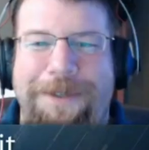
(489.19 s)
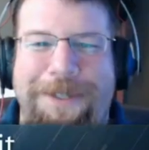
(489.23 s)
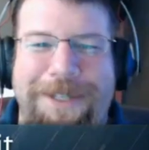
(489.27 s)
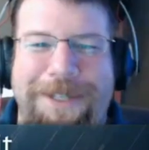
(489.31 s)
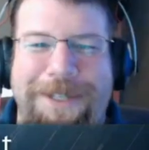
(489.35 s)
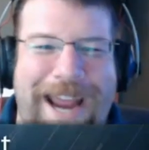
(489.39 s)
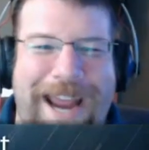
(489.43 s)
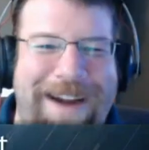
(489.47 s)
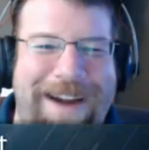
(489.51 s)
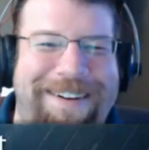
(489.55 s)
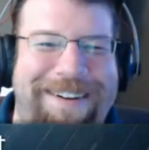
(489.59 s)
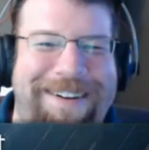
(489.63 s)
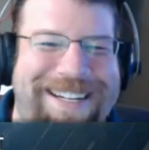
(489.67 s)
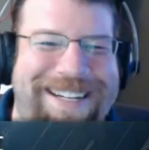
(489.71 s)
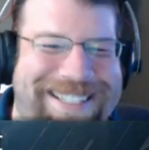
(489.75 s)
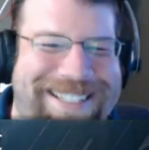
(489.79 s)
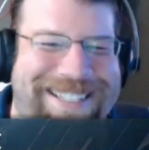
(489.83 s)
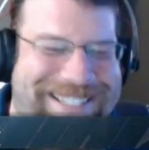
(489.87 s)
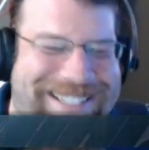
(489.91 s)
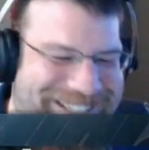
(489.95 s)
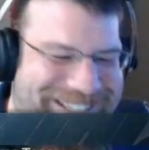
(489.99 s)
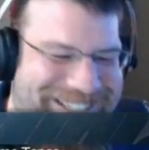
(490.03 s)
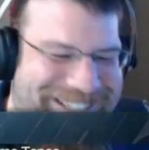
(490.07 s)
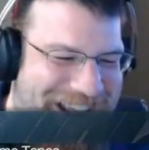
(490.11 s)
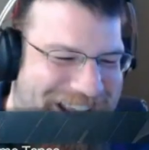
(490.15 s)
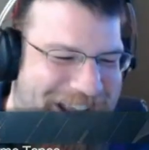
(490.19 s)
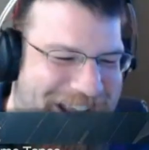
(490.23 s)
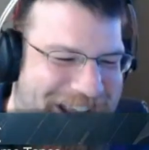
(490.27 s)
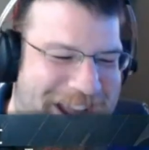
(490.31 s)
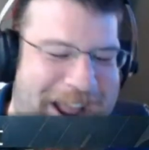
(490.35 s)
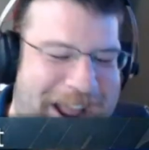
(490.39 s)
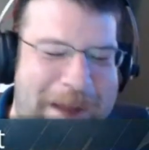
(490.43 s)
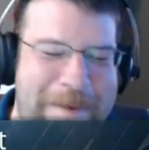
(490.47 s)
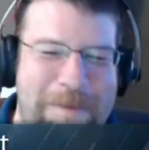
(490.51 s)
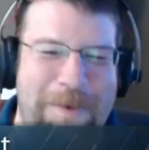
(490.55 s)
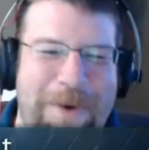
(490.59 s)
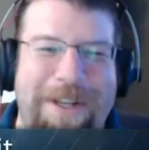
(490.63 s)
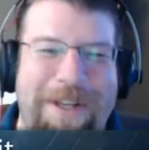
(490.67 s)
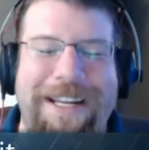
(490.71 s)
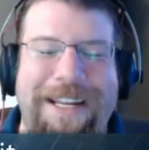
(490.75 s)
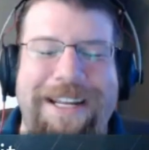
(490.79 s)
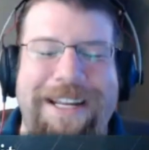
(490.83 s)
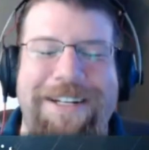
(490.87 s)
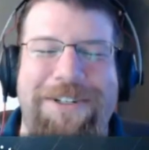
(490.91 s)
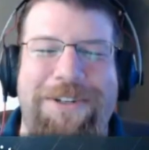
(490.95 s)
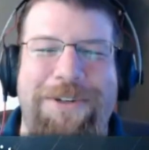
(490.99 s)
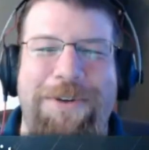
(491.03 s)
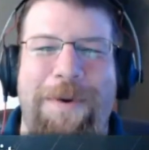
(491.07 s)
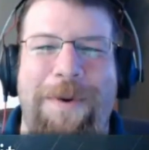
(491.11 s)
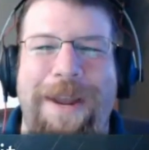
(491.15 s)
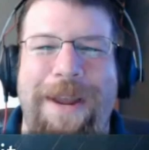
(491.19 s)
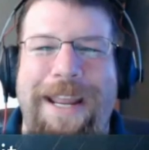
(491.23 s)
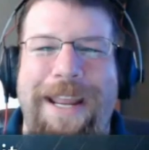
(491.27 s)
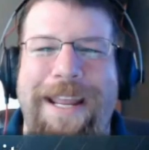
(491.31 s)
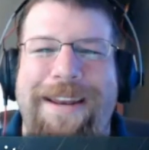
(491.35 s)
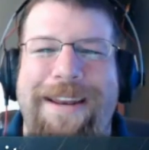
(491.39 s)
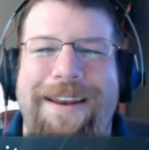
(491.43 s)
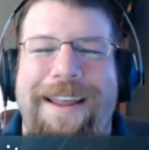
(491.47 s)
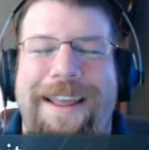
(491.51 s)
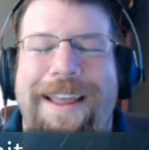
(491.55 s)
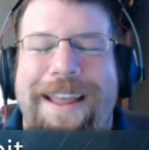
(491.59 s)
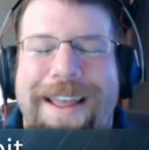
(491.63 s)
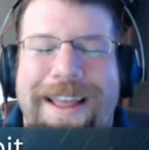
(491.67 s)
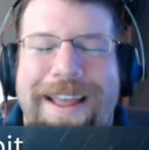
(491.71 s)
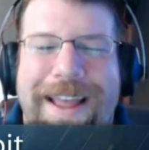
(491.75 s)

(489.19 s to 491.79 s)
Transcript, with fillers: Osiris. Uh, I'm really enjoying...